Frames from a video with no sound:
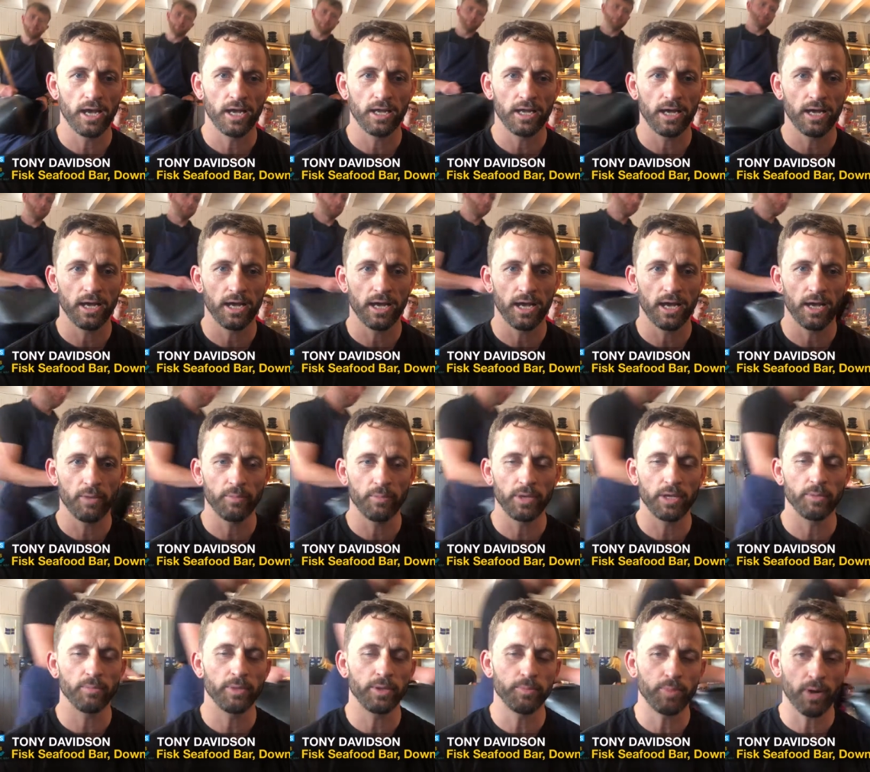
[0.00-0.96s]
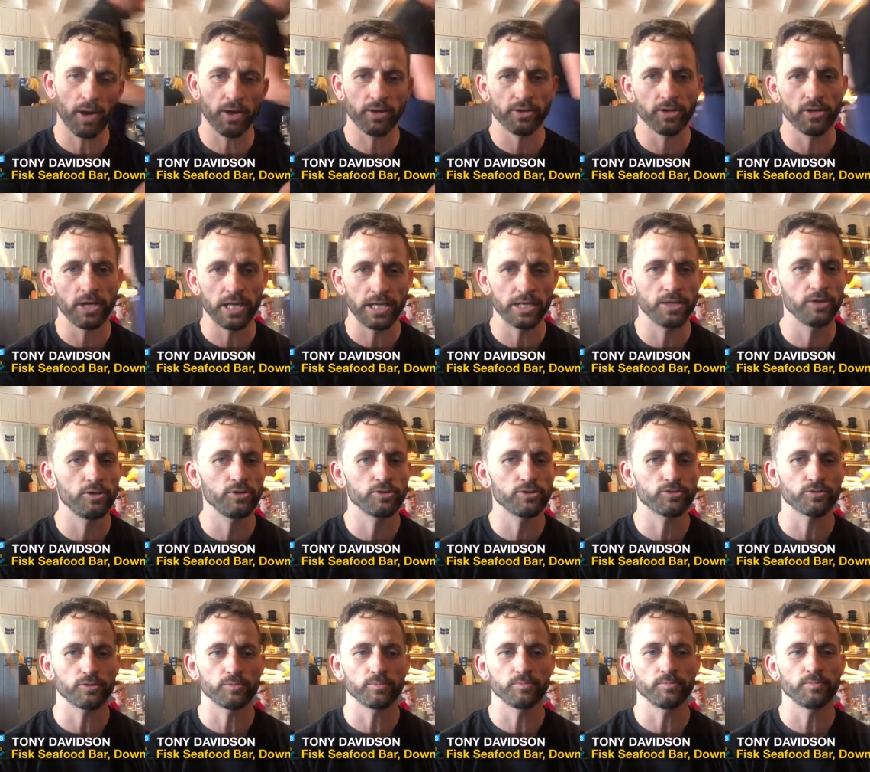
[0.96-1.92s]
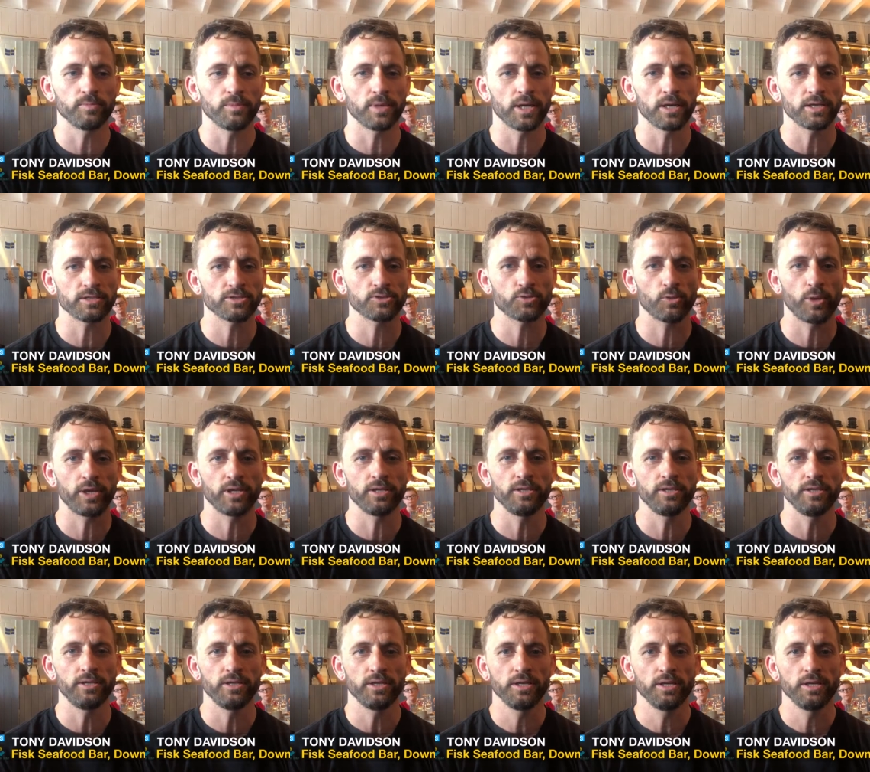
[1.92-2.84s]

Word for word: Uh, me and my partner Lina, who's from uh, Sweden,